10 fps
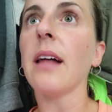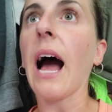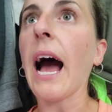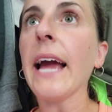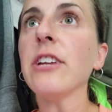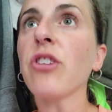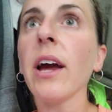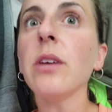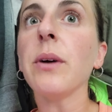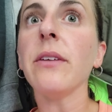I
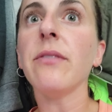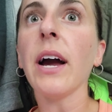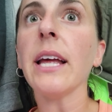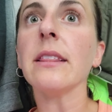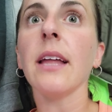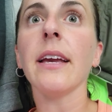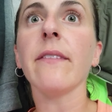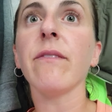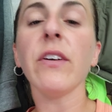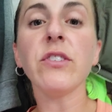try to invite like
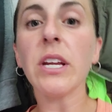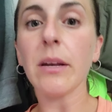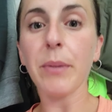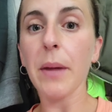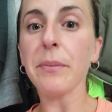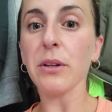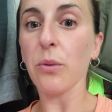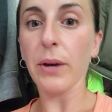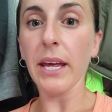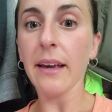15 people a
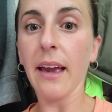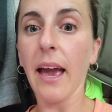week,